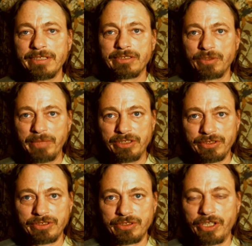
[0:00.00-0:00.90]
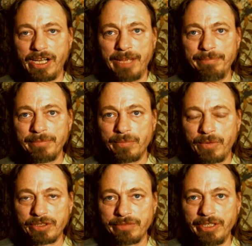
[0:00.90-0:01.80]
So make sure you subscribe,
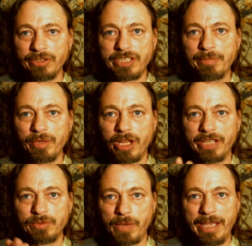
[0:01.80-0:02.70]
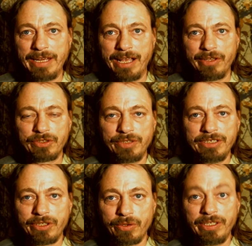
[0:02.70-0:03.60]
watch our videos, keep your lines wet, out of the
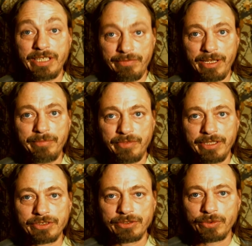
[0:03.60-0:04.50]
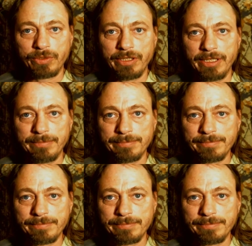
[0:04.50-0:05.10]
trees, and only give them fish a sore lip.